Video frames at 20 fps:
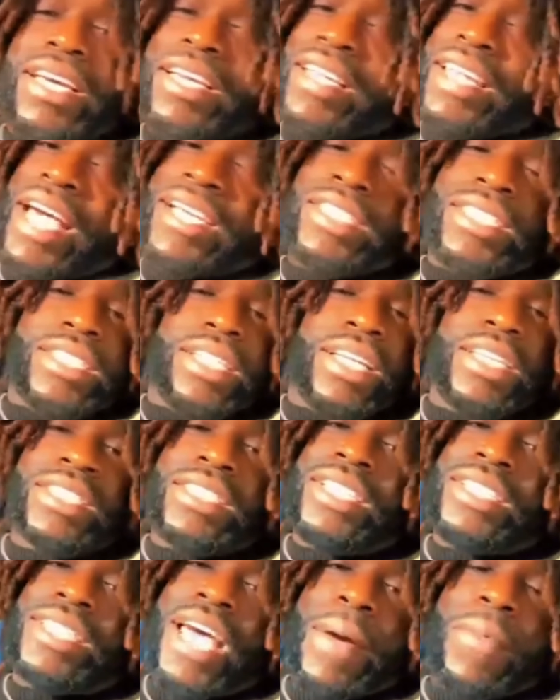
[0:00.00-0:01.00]
This that's
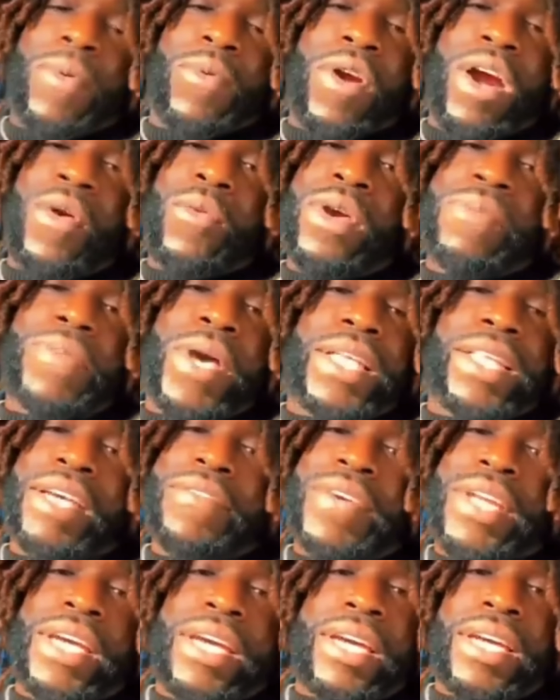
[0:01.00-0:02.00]
this is the type of world we've
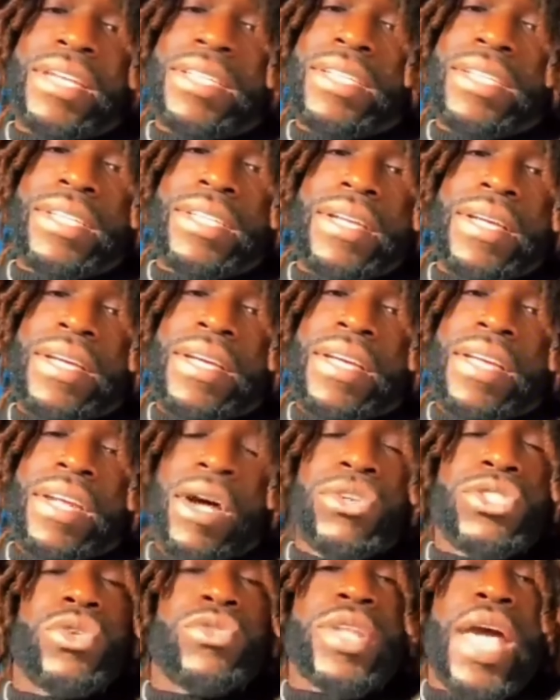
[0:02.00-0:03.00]
been living in.
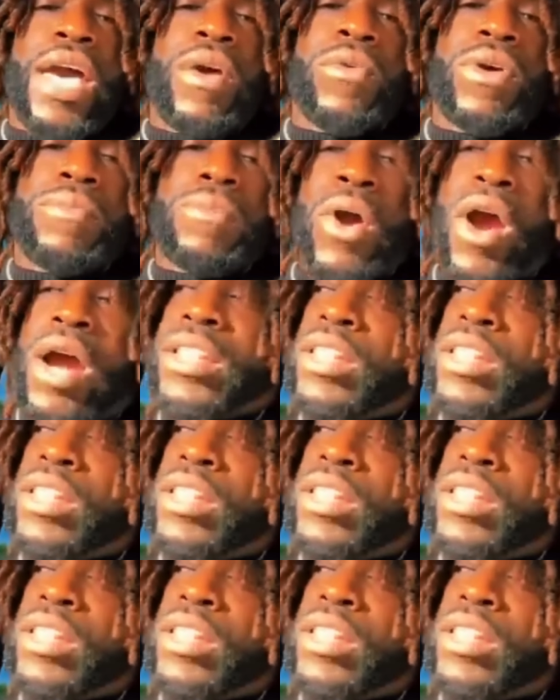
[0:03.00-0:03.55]
Don't you think